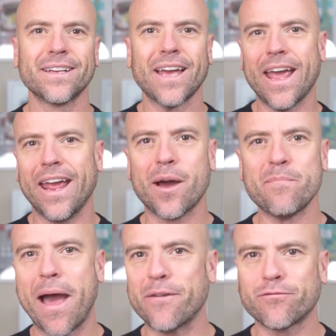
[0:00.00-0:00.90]
Hey,
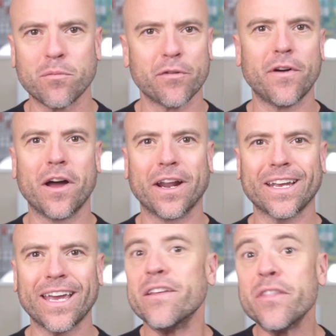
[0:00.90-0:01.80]
I'm Matt from Rephonic,
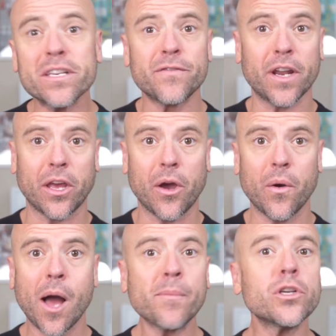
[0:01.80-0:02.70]
and in this
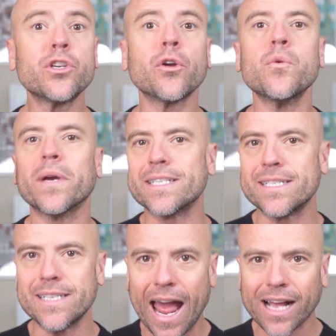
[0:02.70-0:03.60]
video, I'm going to show you
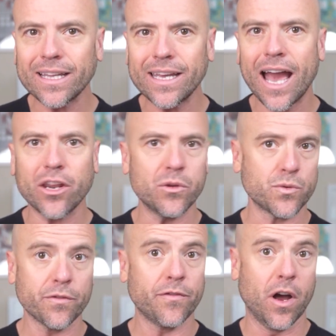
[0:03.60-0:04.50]
exactly how to use
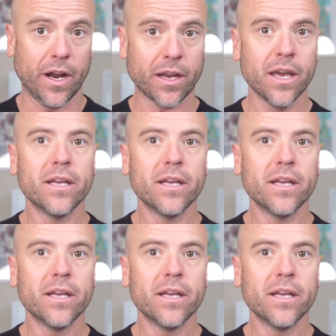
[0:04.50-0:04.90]
Rephonic